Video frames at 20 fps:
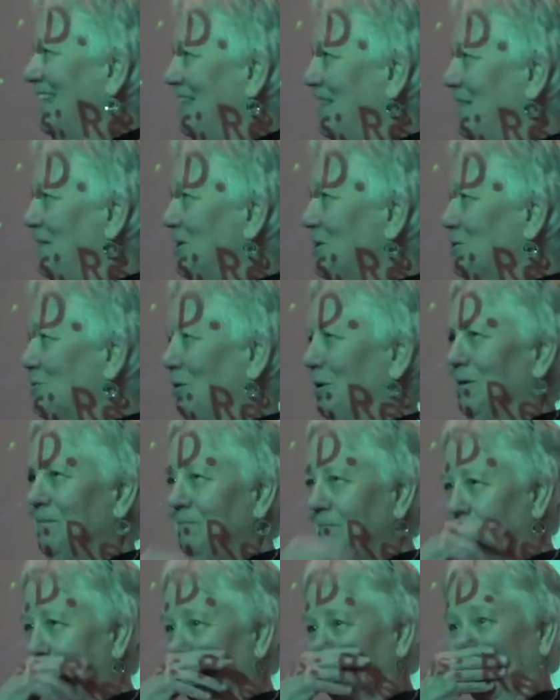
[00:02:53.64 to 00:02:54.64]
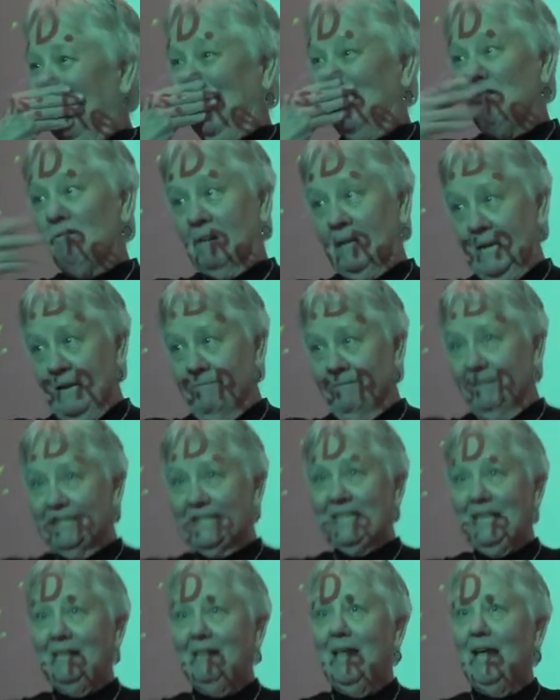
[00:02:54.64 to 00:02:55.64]
There's room. Sorry. You can even
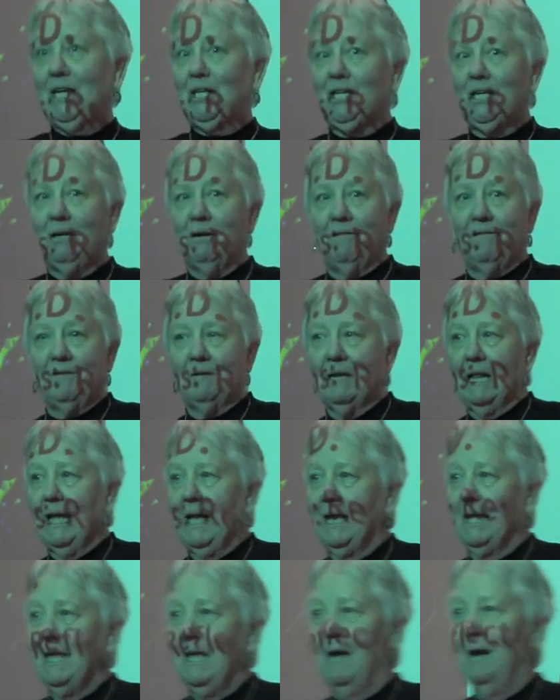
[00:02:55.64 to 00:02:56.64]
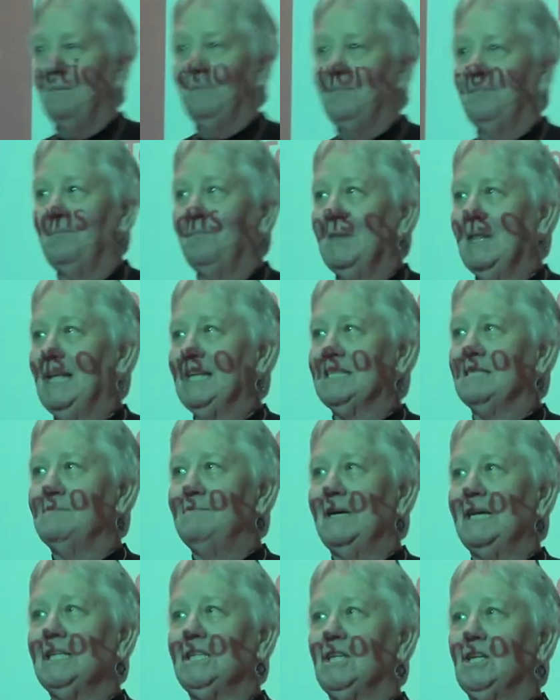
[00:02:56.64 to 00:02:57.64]
sit in that chair if you like. It's a
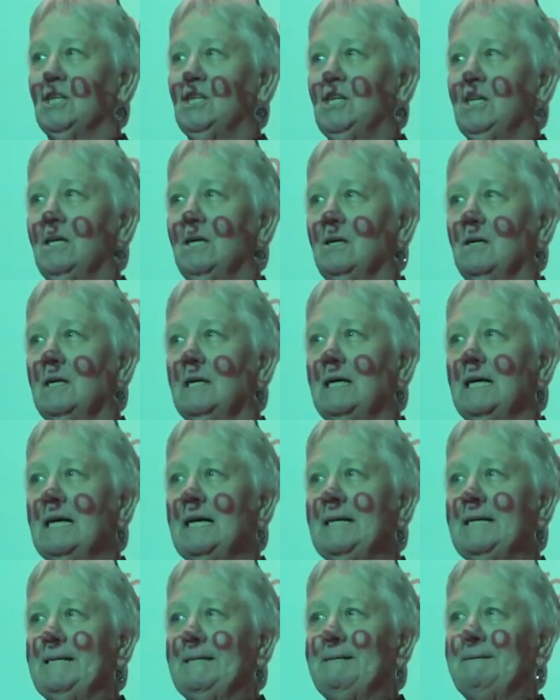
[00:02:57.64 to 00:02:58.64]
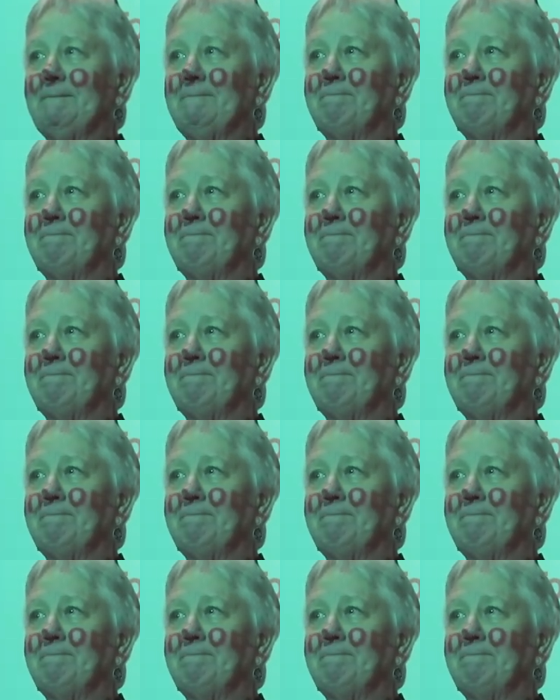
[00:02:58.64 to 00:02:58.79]
magic chair. Um,